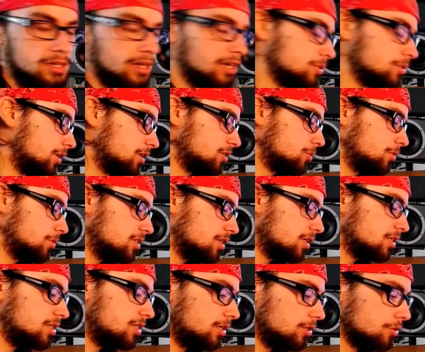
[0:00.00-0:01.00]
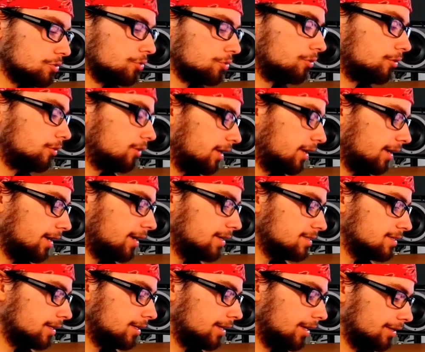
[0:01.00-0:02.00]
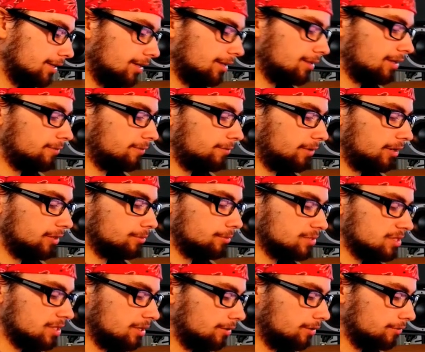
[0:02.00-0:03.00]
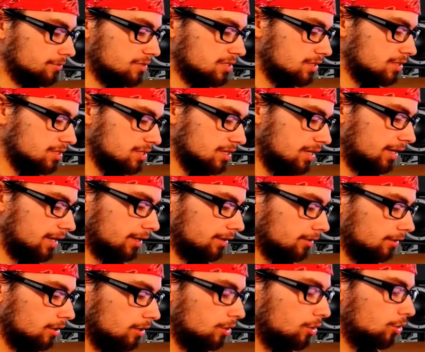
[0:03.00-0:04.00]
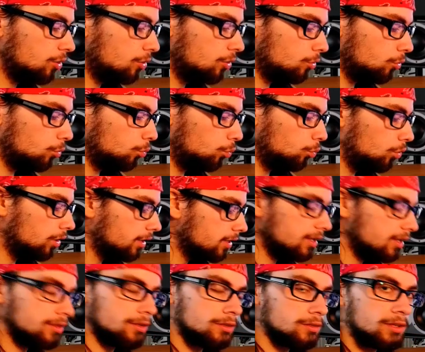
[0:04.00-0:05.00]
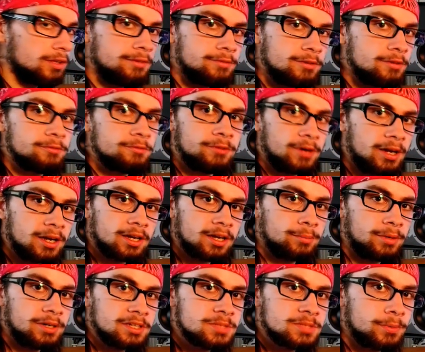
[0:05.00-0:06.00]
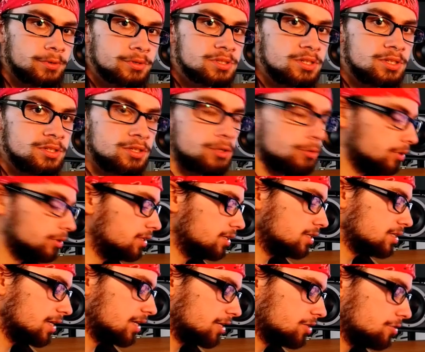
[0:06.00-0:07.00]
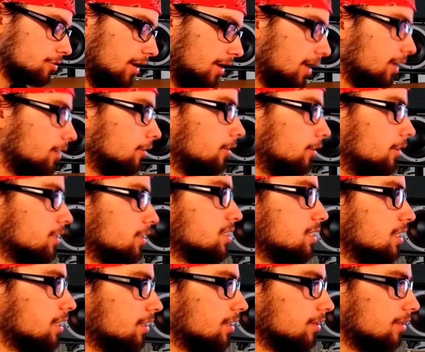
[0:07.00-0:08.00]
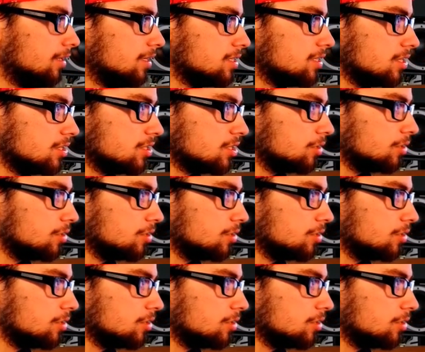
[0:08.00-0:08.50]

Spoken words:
an Xbox 360 controller like I did, and then they find themselves saying, what in the living fuck am I supposed to do with this extra analog stick? This is